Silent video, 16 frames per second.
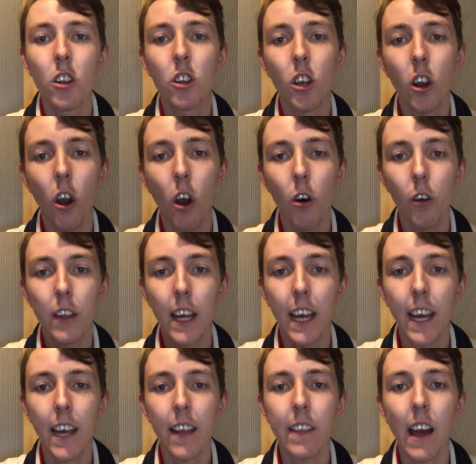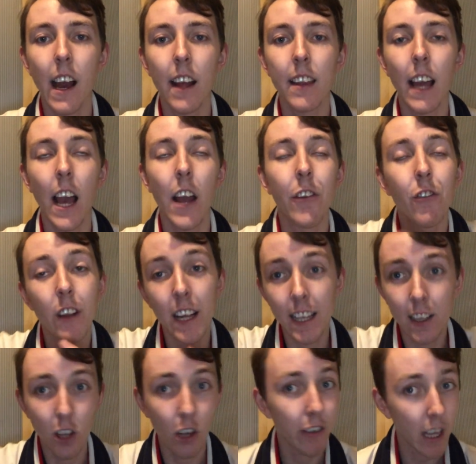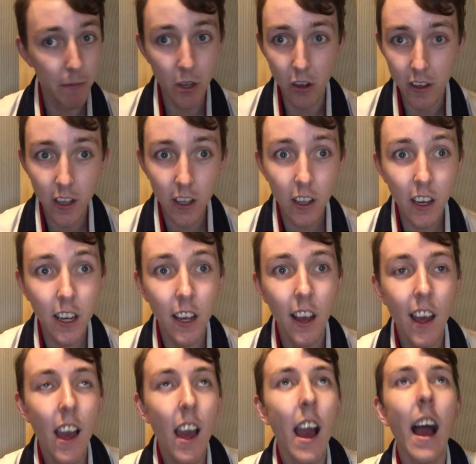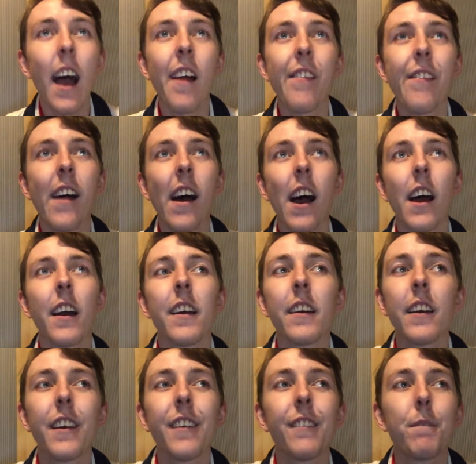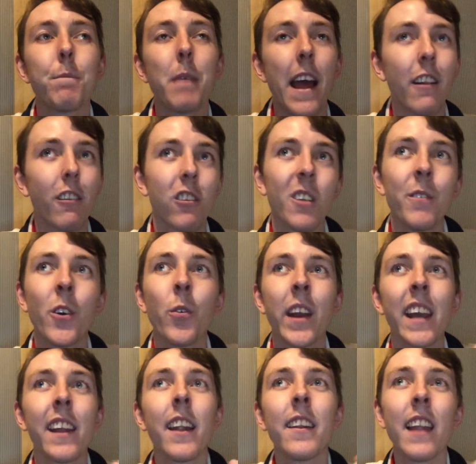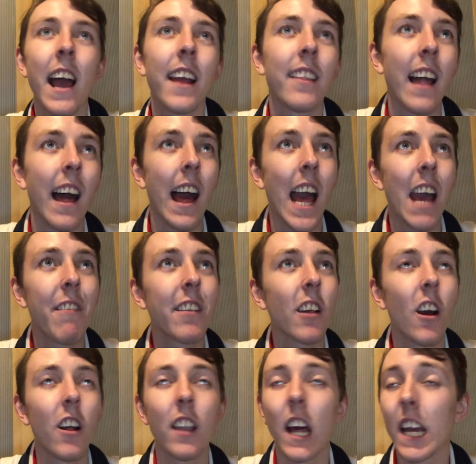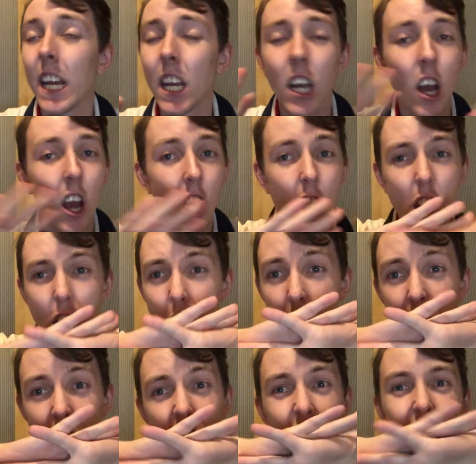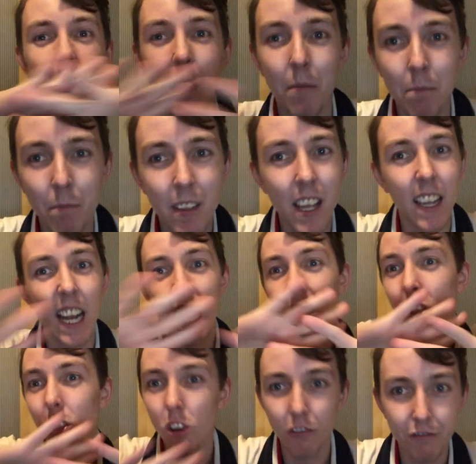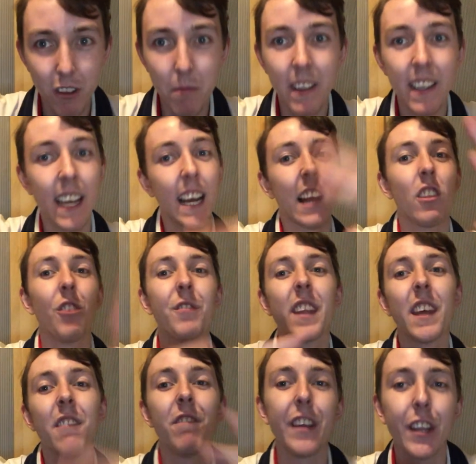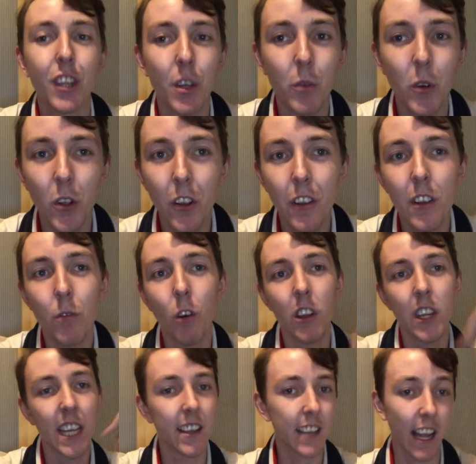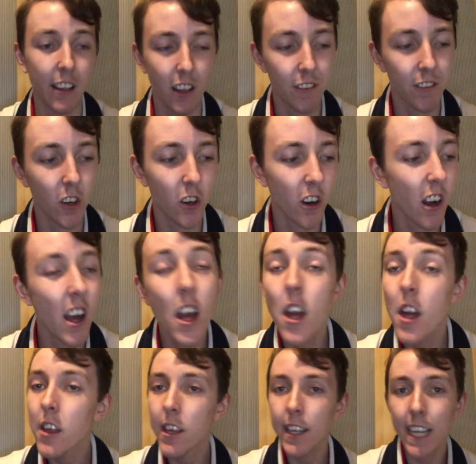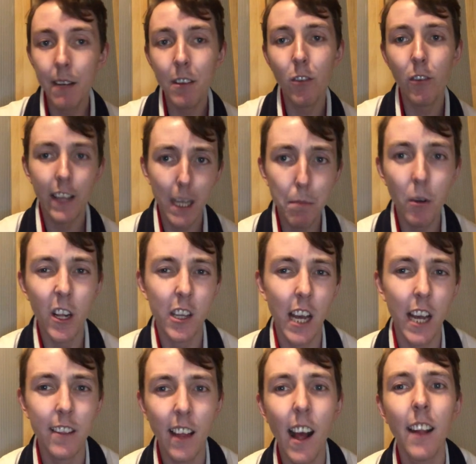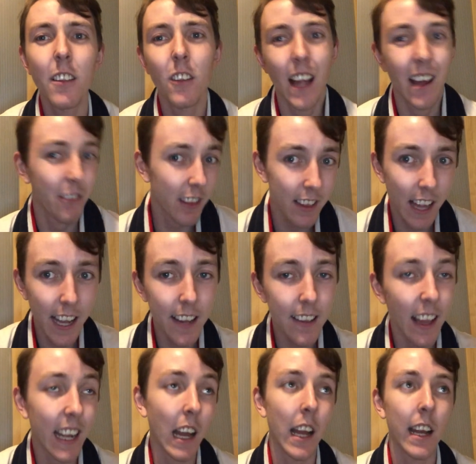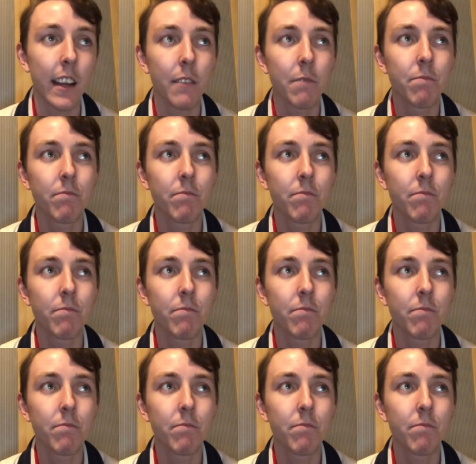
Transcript: told her that I really love her music, and that Bedroom Queen and My Lives are like jams, and that I love them, and like I love their visuals and what she stands for. She seemed to really appreciate that, so that was nice. Like I